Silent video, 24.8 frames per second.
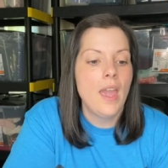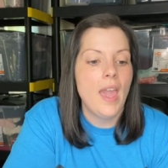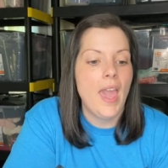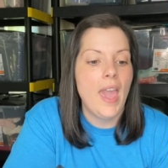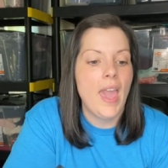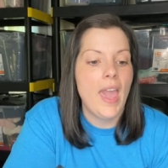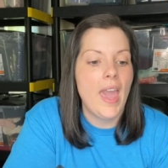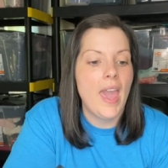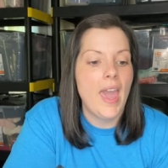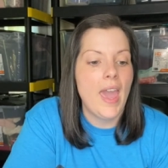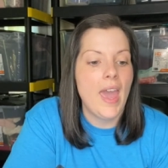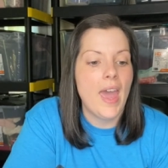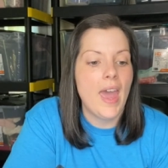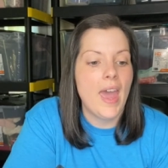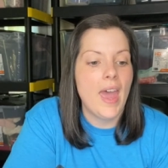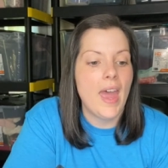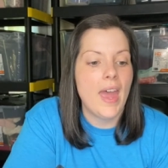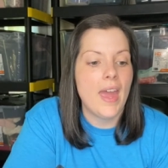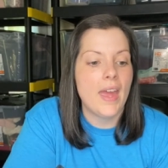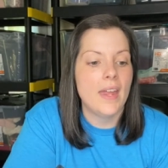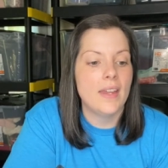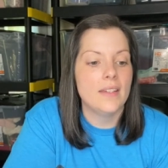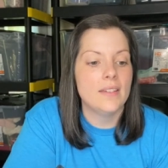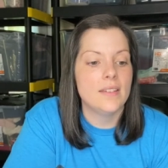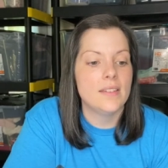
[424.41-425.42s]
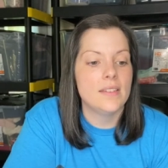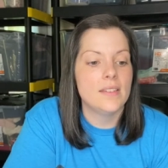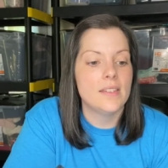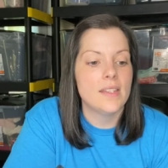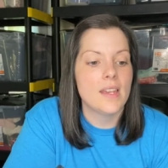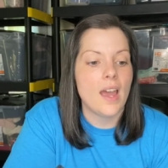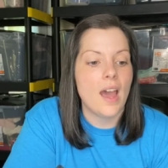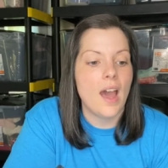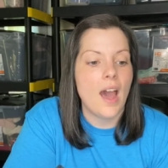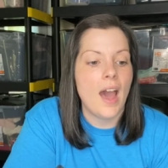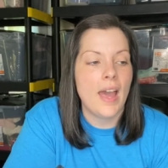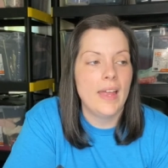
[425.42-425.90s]
And
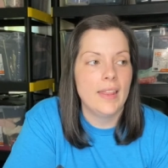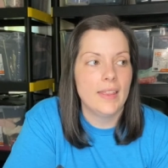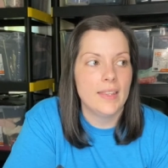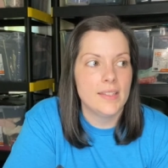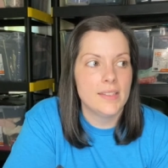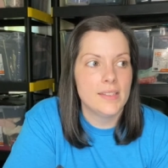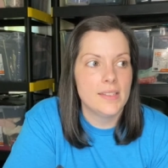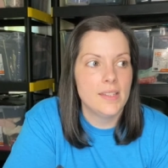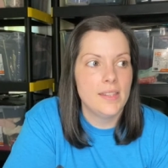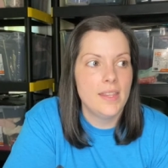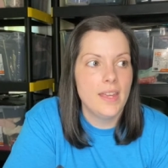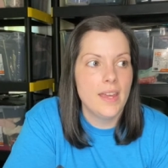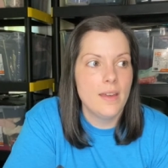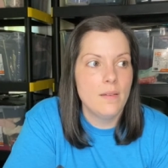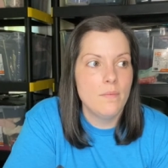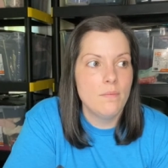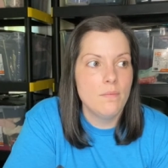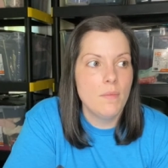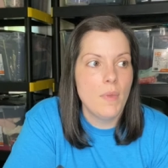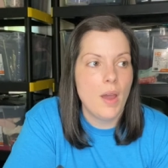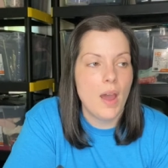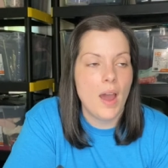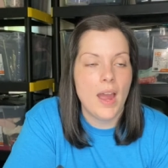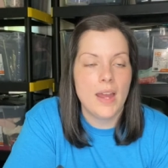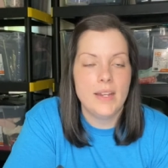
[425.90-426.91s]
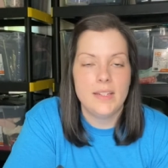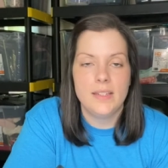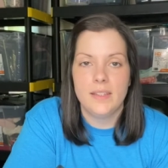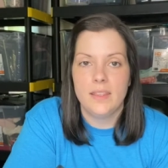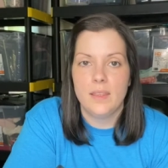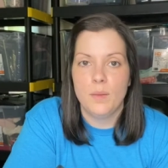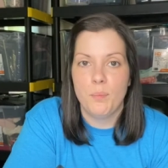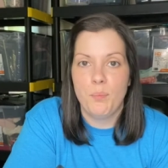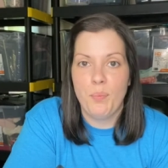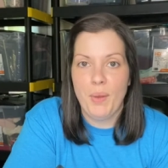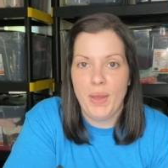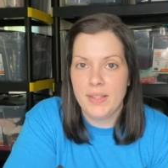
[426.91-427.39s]
I listed them. I did
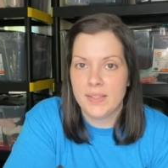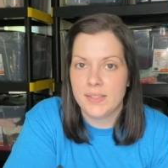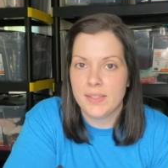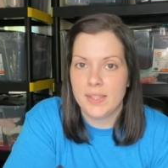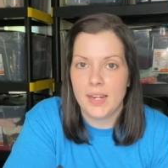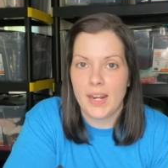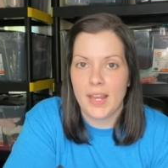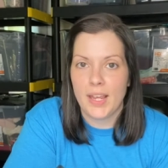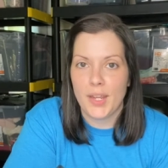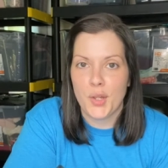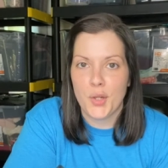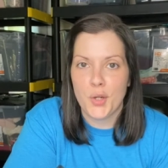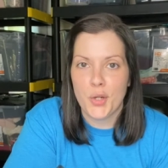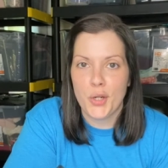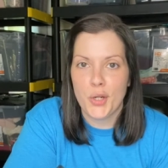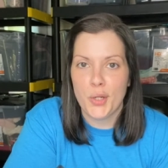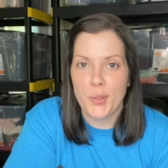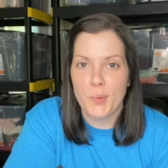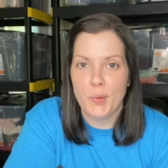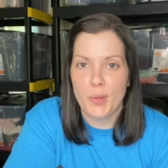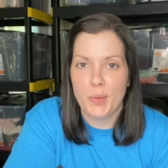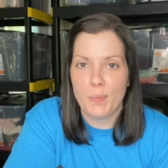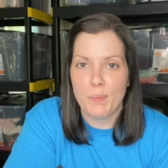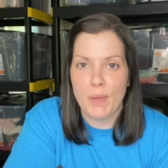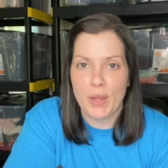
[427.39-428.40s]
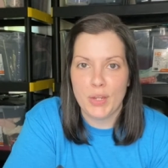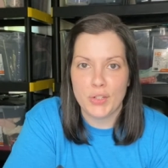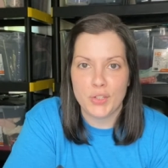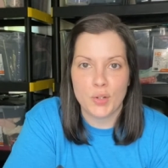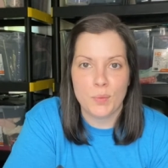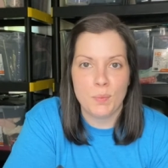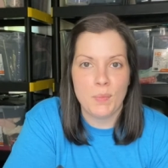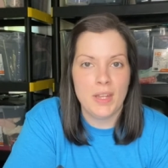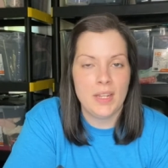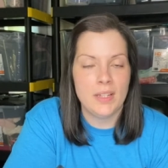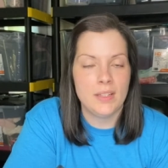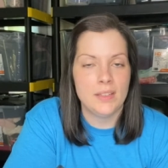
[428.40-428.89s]
the best that I could with
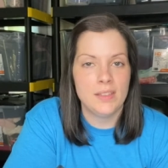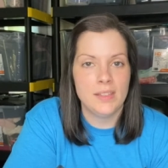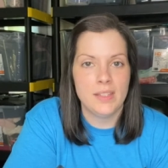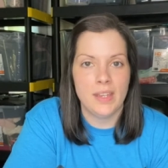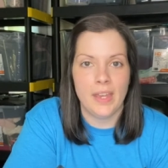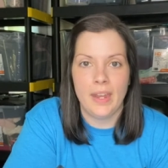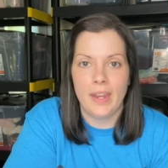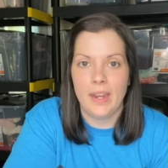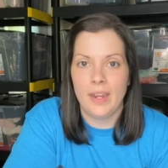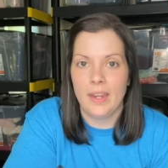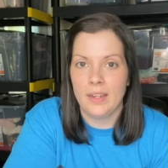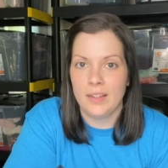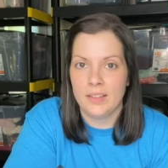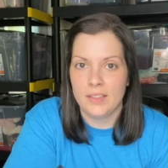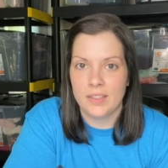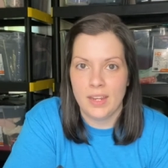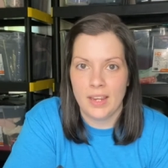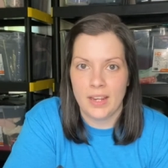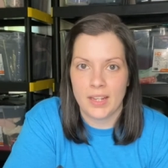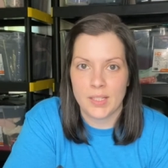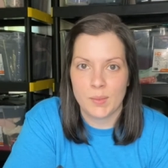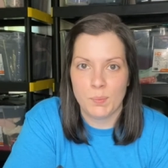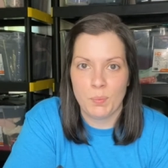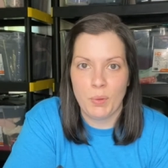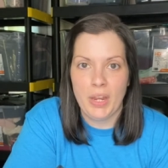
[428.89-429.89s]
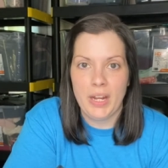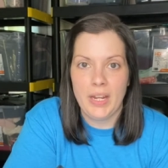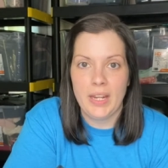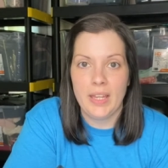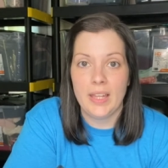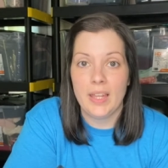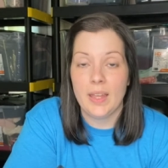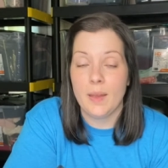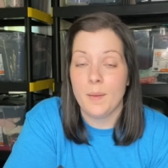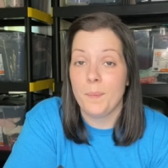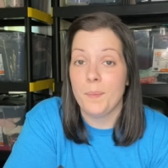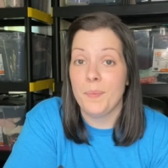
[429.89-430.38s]
measurements and explaining
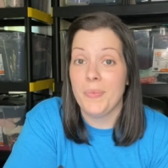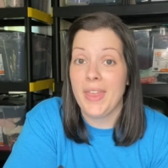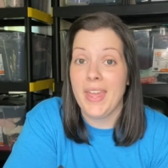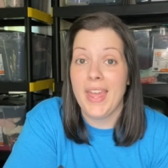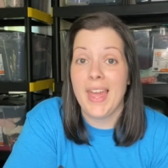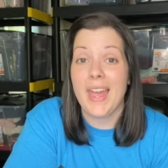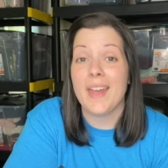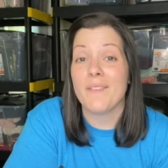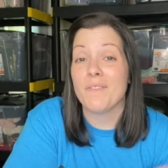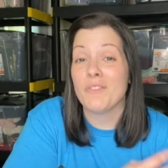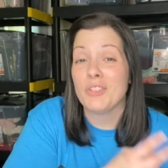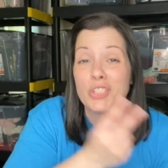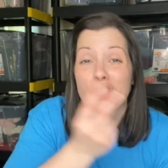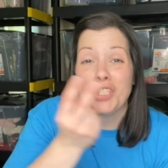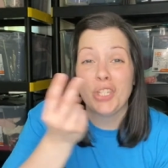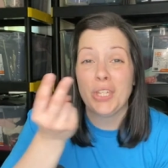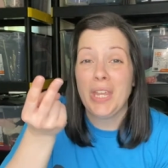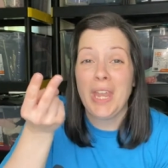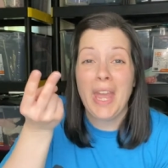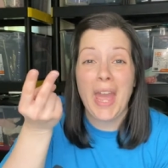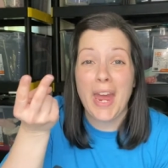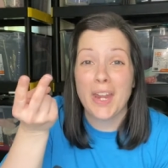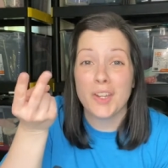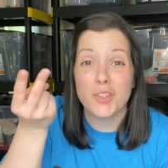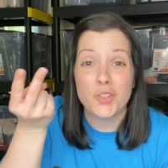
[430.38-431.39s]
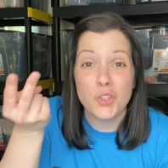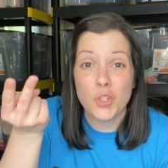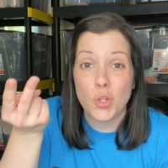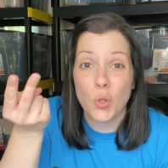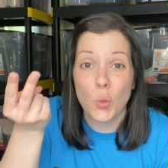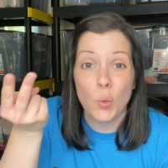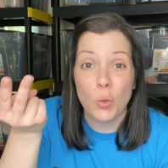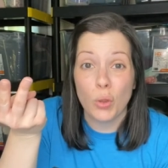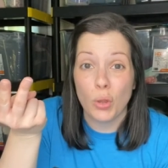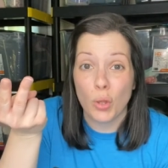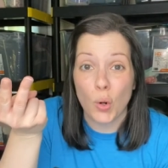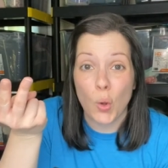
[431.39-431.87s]
them. They actually had
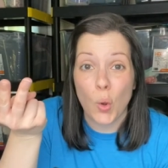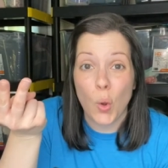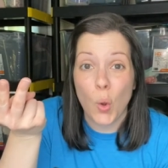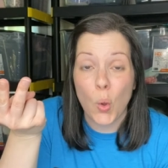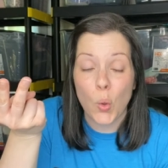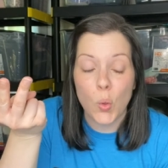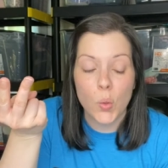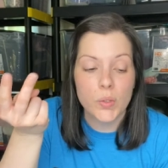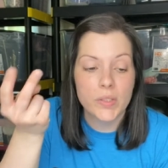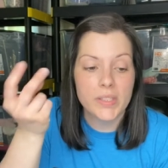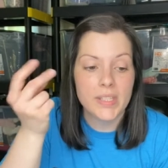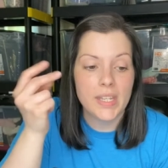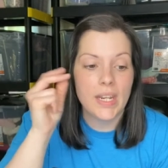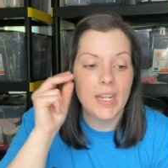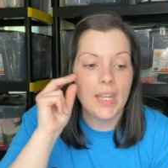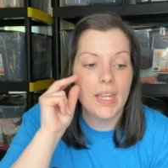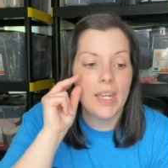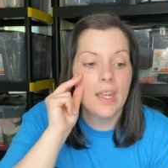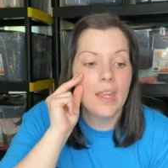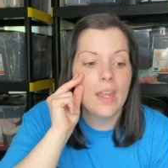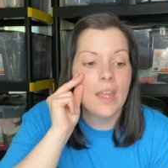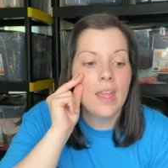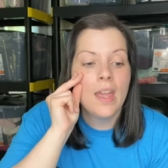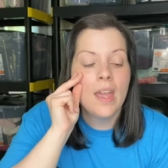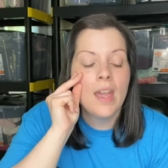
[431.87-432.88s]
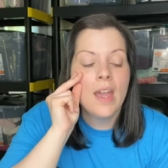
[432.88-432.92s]
two little holes in it.